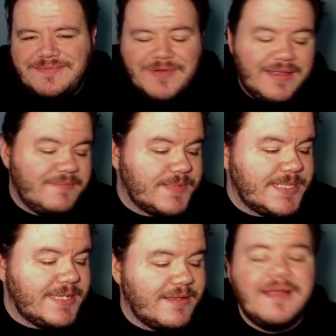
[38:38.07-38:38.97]
Well, in
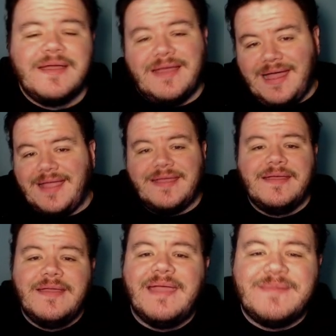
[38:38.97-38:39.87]
particular, I
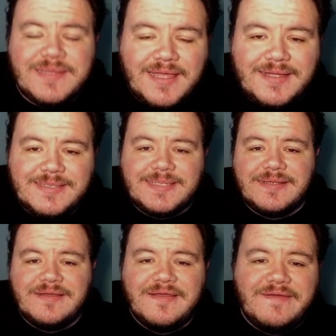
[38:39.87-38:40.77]
am on the hunt
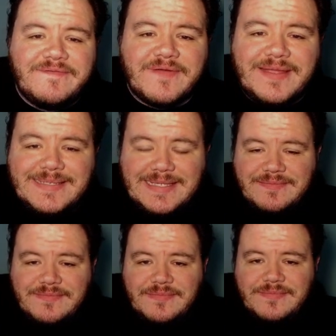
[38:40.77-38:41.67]
for a
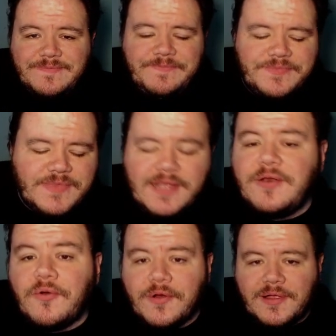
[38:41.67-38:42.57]
team. Not an
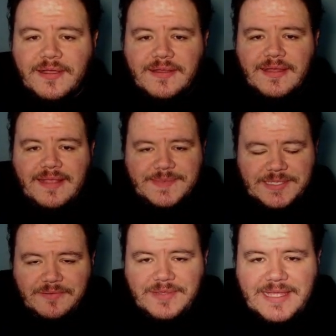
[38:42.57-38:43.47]
org, I am
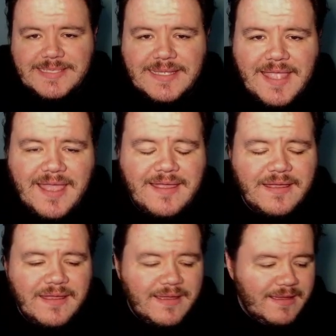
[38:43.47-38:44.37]
still with SNK,
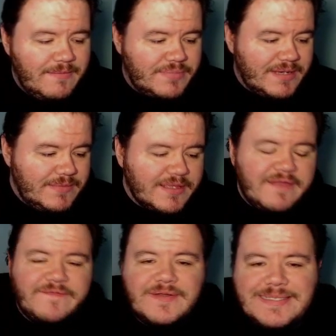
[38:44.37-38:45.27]
but I'm looking
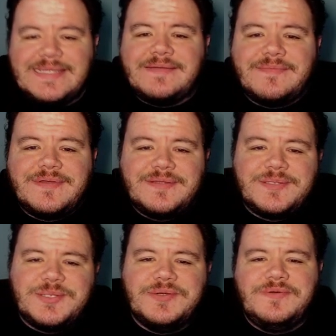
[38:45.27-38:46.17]
for a team
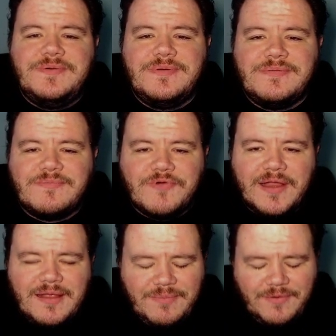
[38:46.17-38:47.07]
to bring
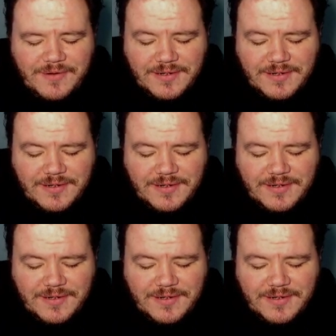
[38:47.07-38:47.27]
on board.